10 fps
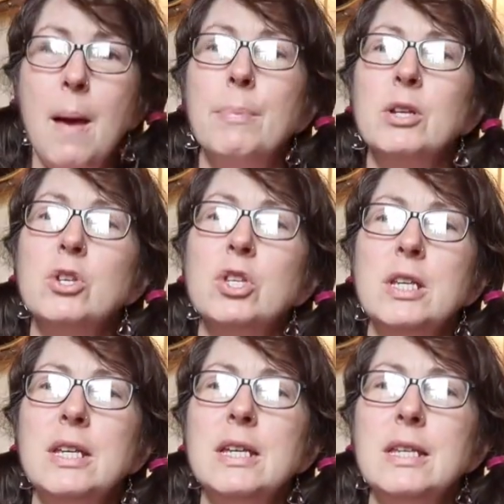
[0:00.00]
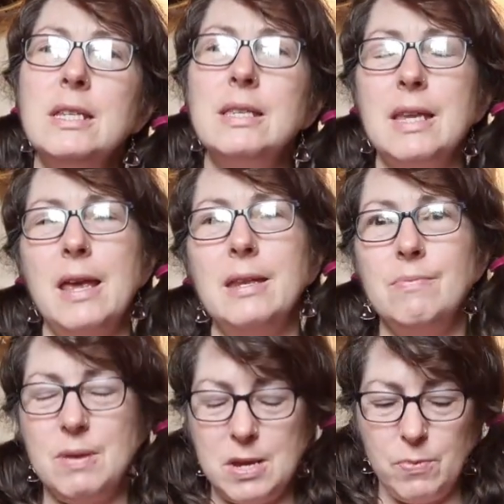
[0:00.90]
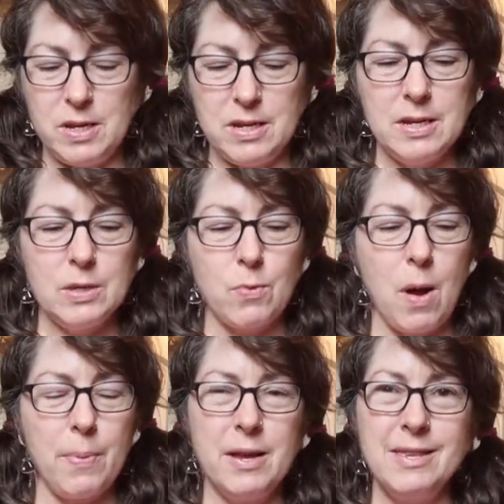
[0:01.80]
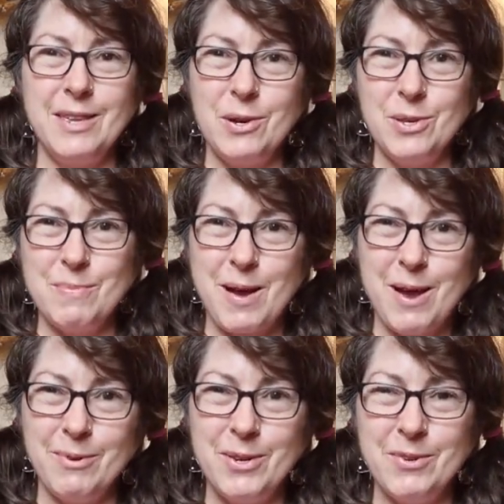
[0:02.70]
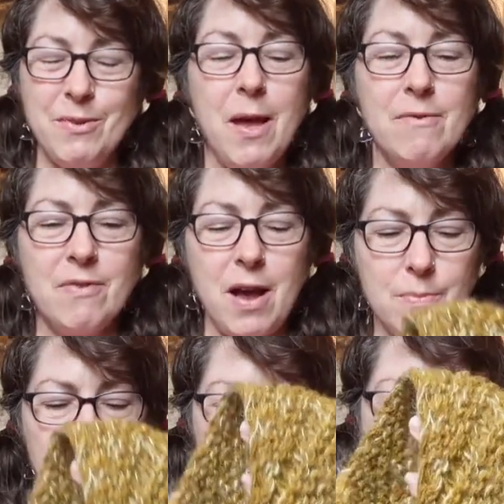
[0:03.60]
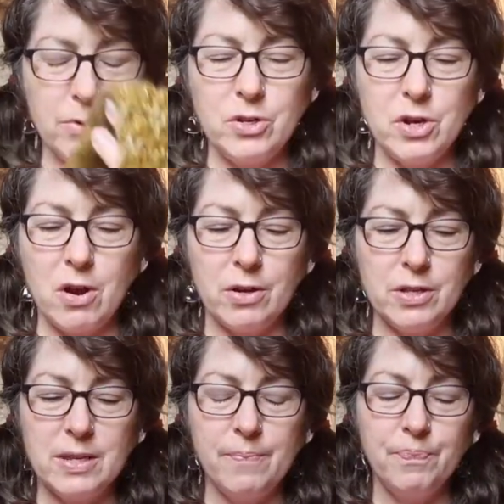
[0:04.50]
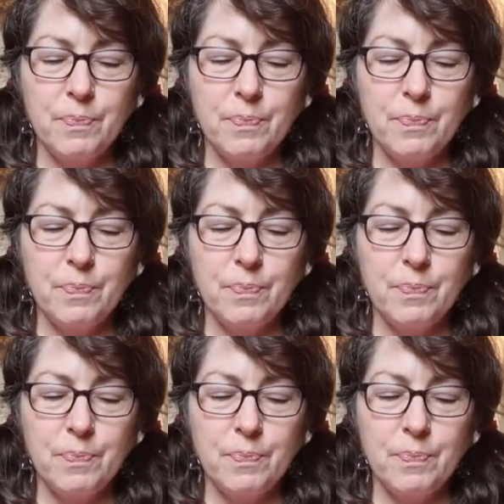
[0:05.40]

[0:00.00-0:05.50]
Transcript: But she sent me, we did a swap. I sent her some Irish fiber, Irish yarns.